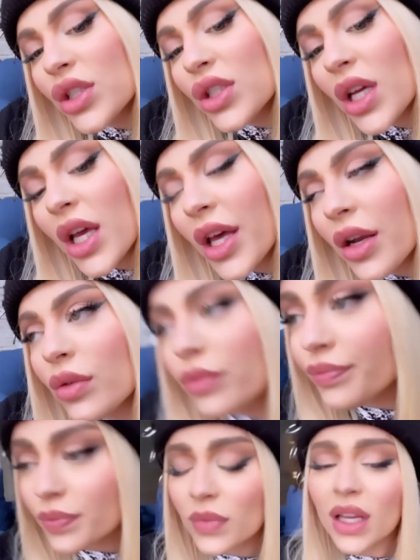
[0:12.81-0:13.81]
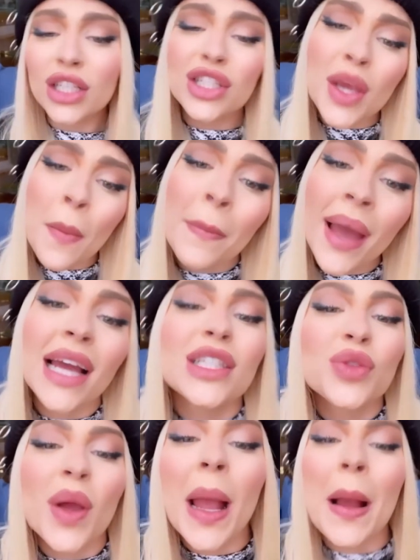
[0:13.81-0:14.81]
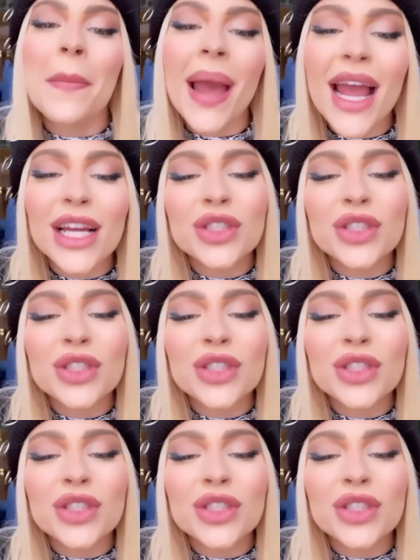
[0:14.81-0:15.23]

After signing with Universal Music Group,